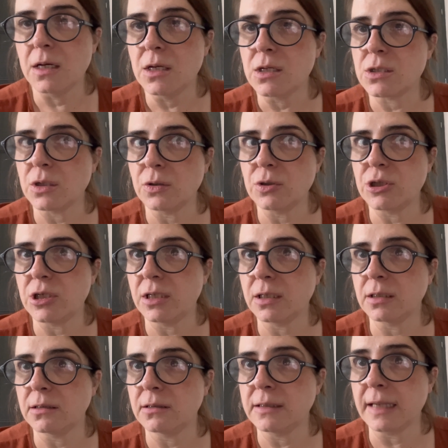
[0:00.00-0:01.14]
so she
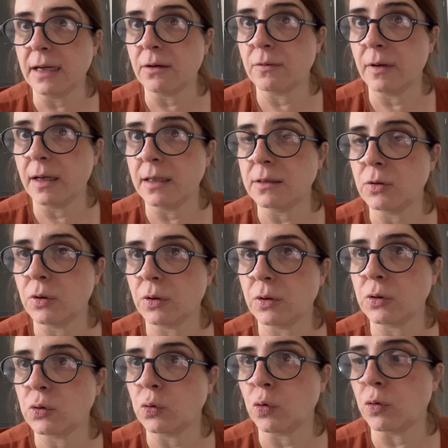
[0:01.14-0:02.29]
can decorate her
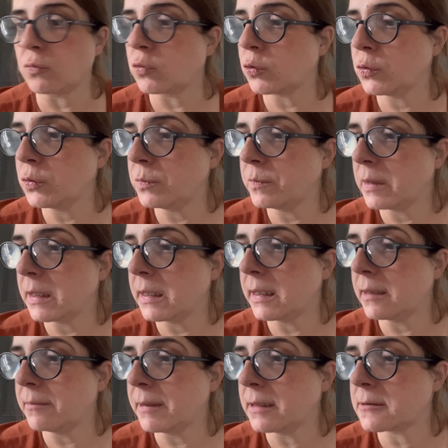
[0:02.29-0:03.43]
dorm room a little
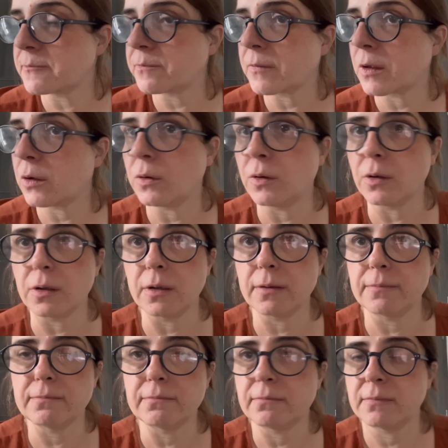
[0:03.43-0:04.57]
bit.
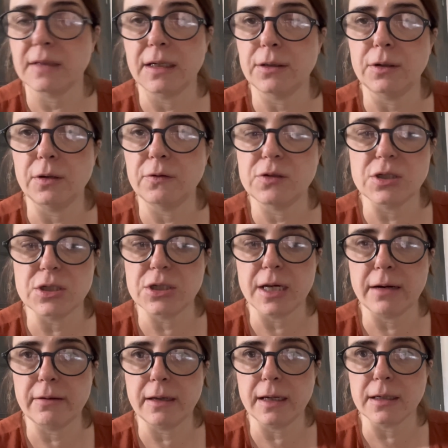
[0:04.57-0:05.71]
Or I don't know if she's
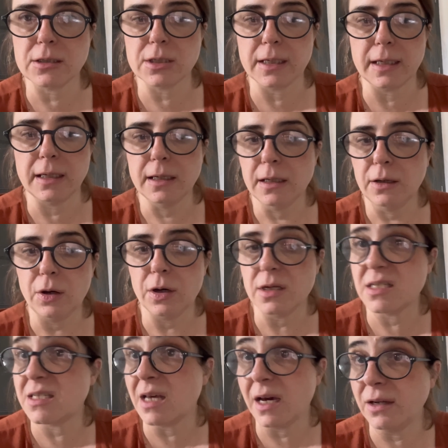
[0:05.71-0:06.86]
sharing actually her
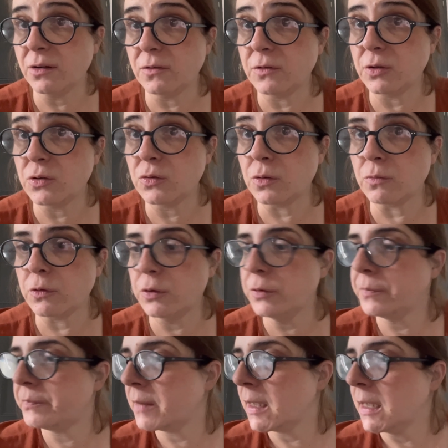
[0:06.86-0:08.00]
side of the dorm
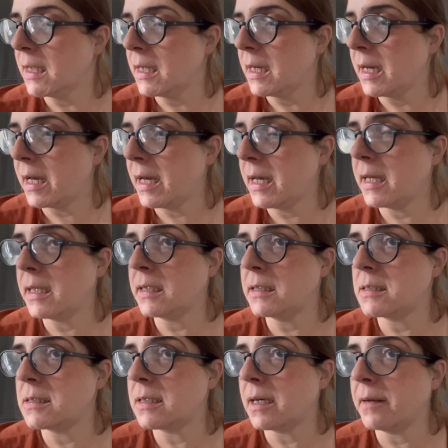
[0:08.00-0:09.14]
room.
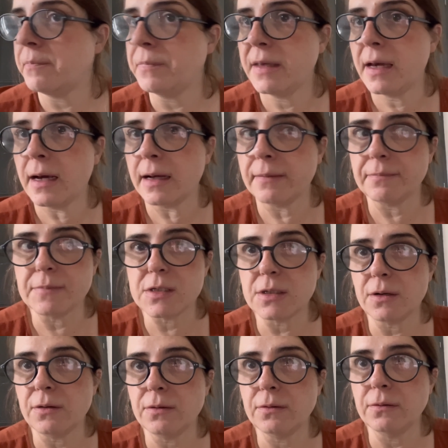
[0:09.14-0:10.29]
And yeah,
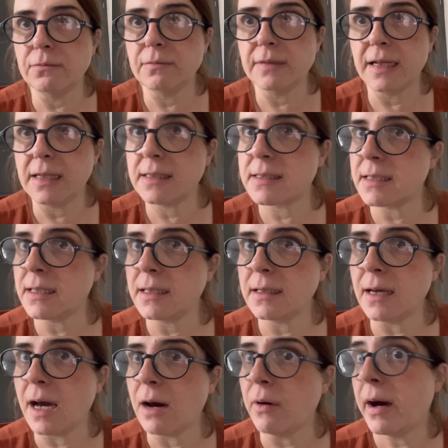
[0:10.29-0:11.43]
so let's see
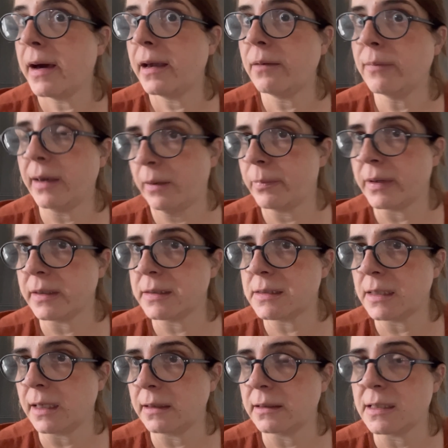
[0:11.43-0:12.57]
how I make
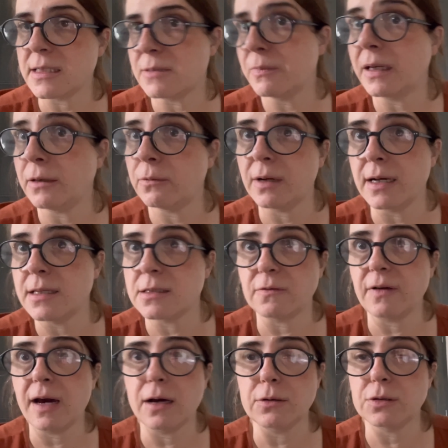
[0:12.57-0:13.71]
bunting. There's many ways of
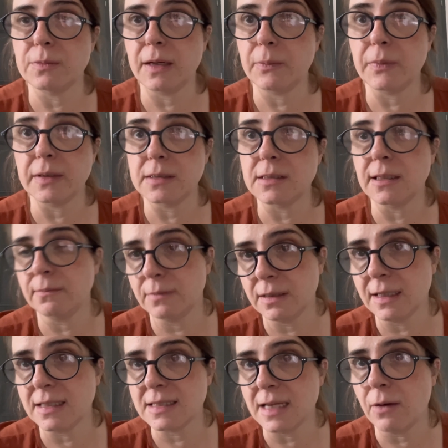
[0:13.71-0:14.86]
how to make bunting, but
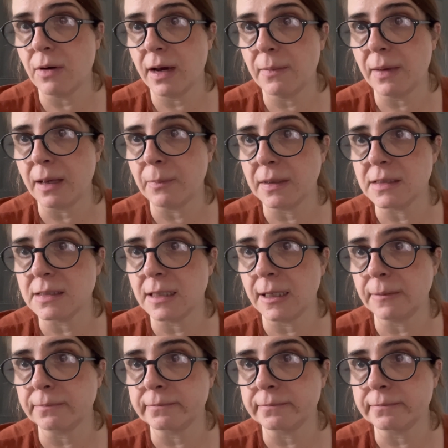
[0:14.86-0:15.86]
that's how I make bunting.